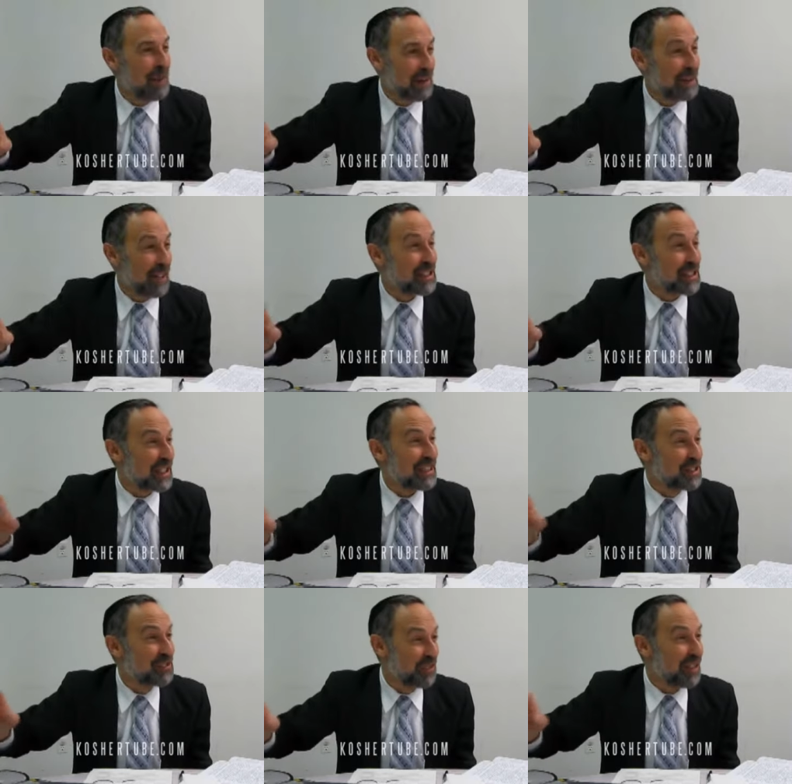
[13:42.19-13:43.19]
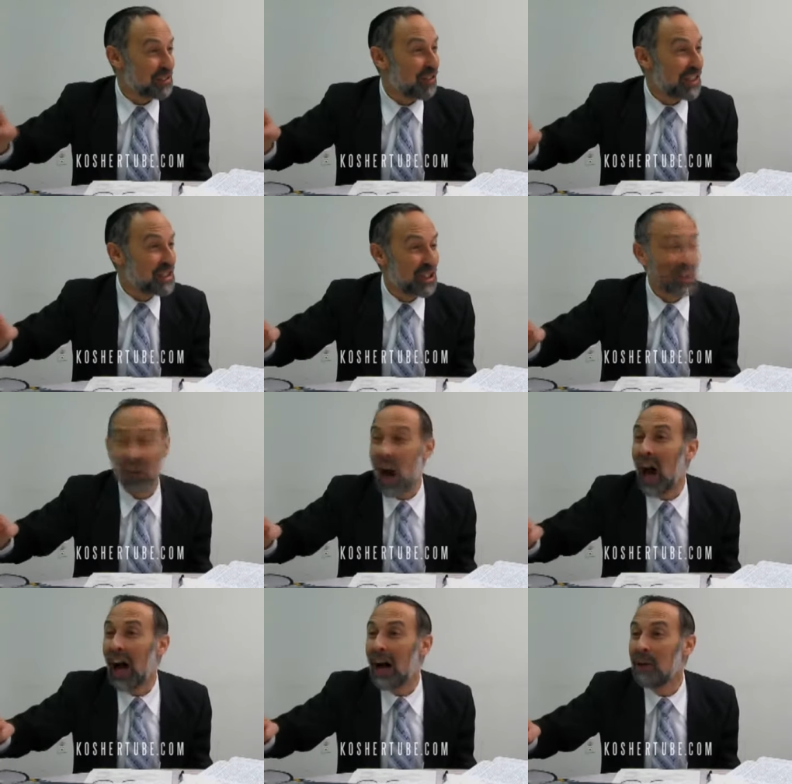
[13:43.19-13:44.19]
maybe let's, let's, let's finish the
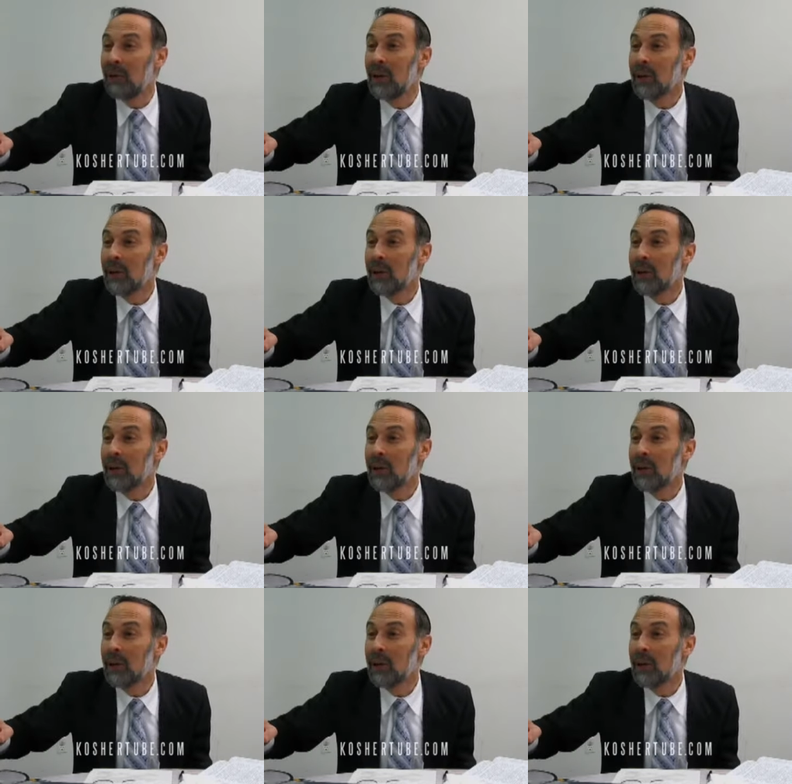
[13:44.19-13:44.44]
job.